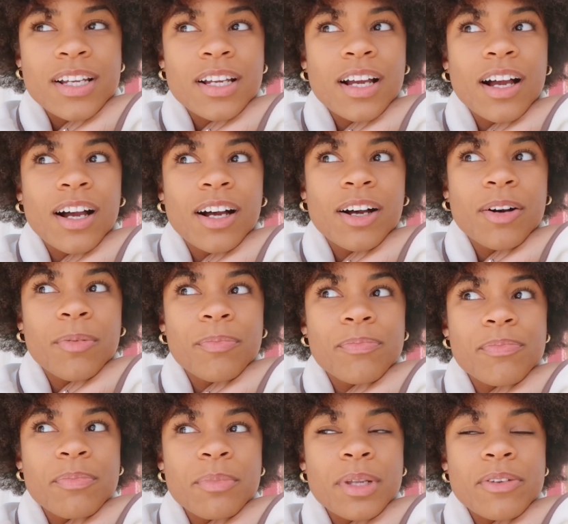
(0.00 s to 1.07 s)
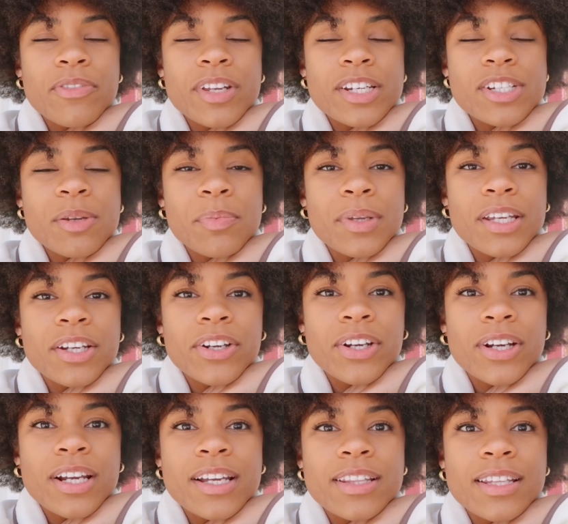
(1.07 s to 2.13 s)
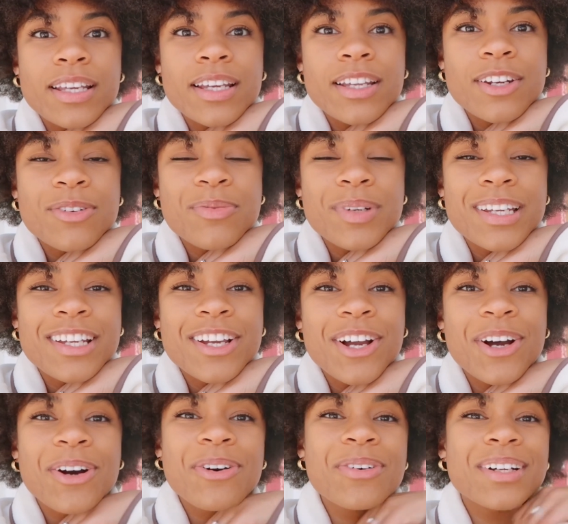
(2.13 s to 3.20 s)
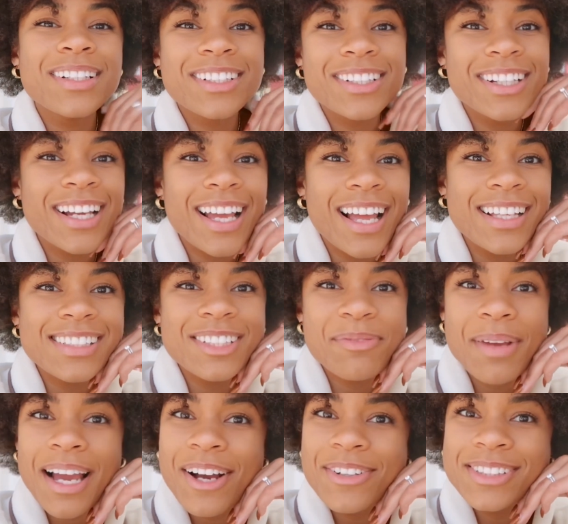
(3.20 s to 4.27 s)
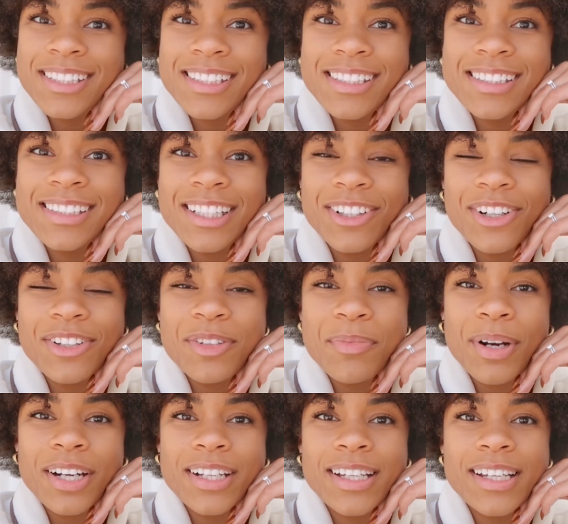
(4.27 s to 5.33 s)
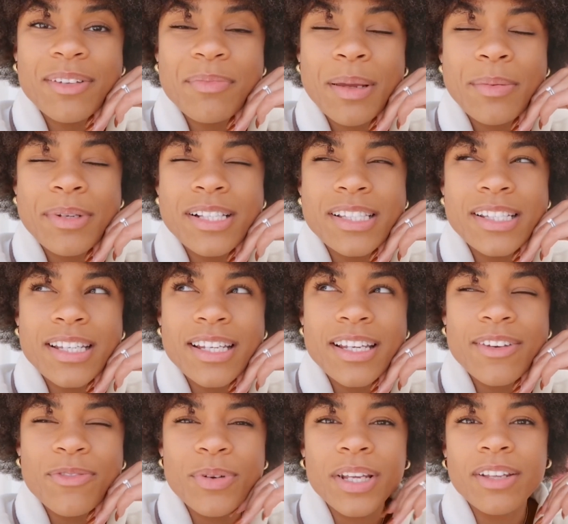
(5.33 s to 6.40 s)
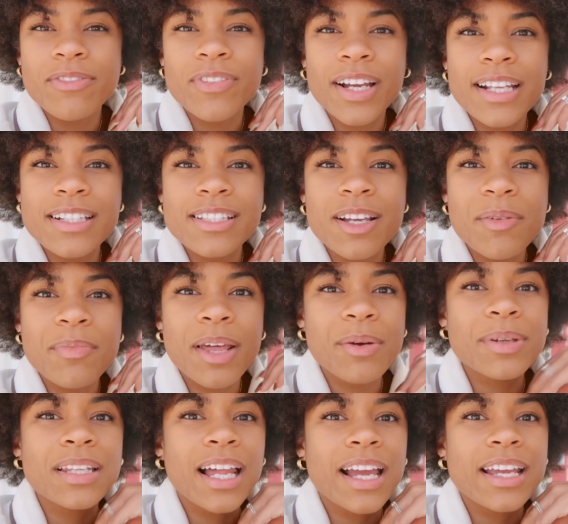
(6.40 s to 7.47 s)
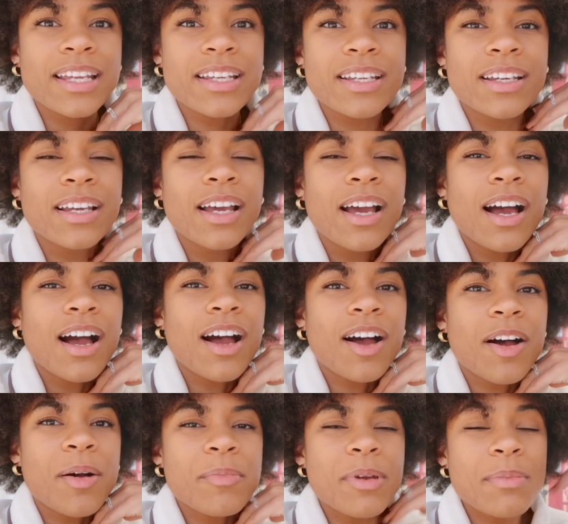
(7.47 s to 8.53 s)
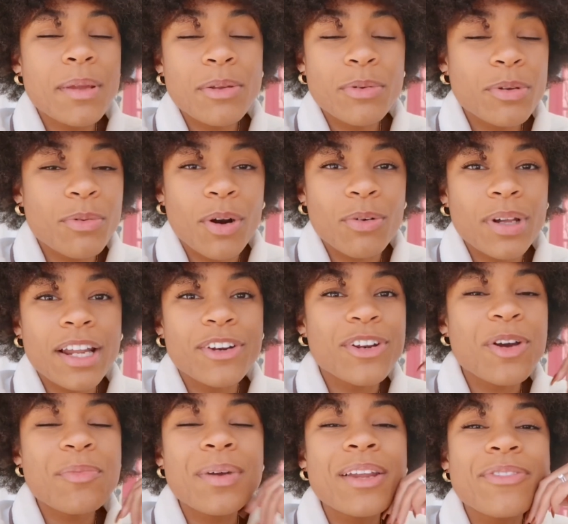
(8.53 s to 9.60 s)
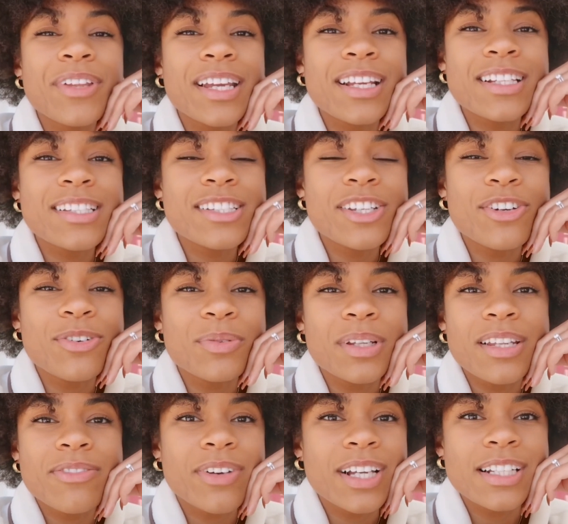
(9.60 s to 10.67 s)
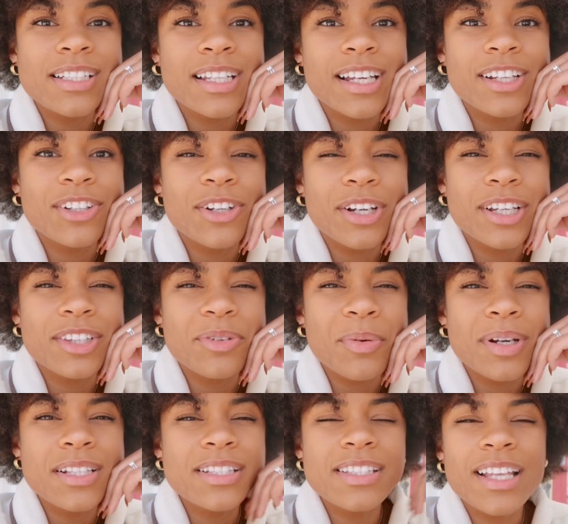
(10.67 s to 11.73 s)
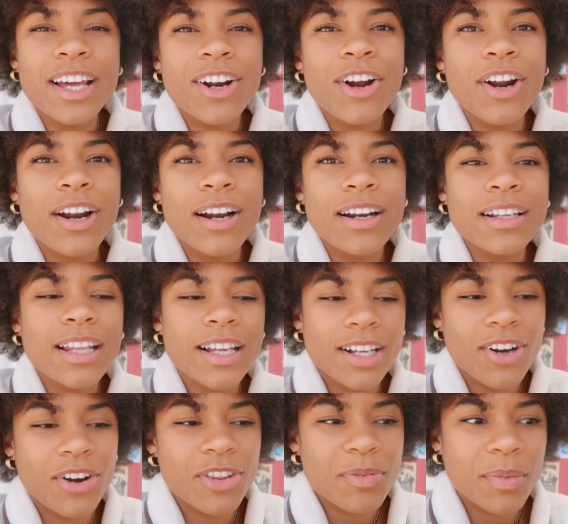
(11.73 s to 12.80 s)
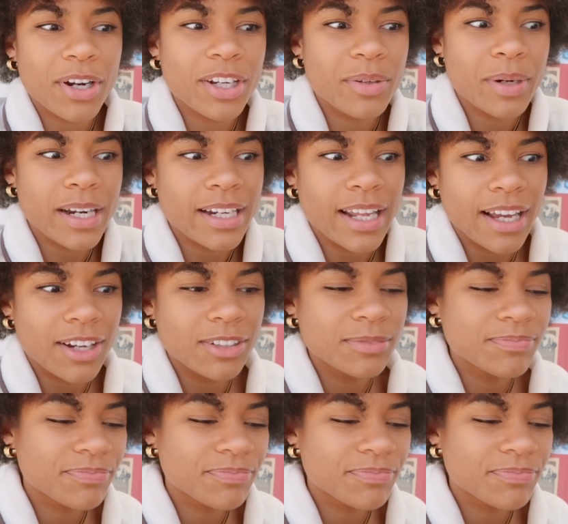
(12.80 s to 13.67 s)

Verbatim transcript: um, I'm gonna finish up here and then we can look at houses that are off market, maybe see if we can find some that we like. Um, and maybe we won't, I don't know, but I feel like it's still really fun to like look at the ones that are like on the market right now